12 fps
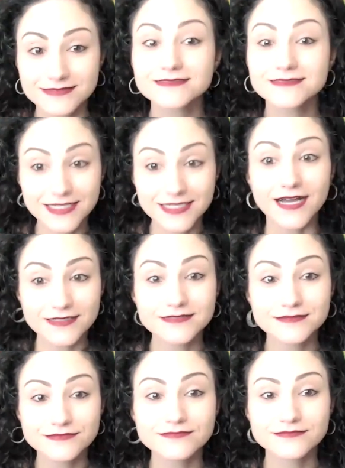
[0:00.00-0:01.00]
I mean,
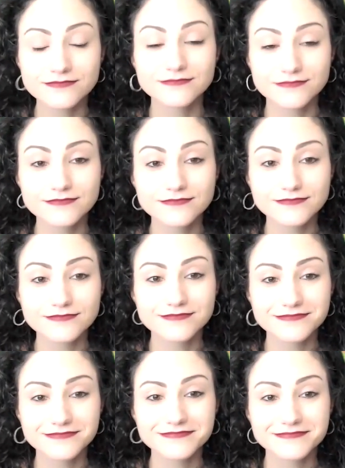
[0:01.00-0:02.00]
why am I going
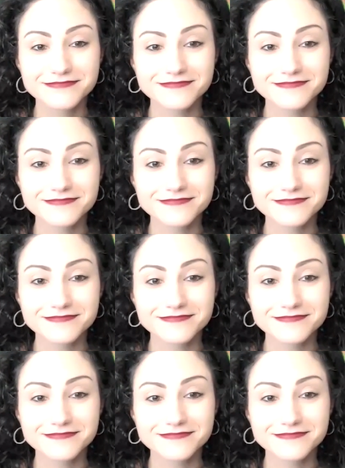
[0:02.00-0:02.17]
around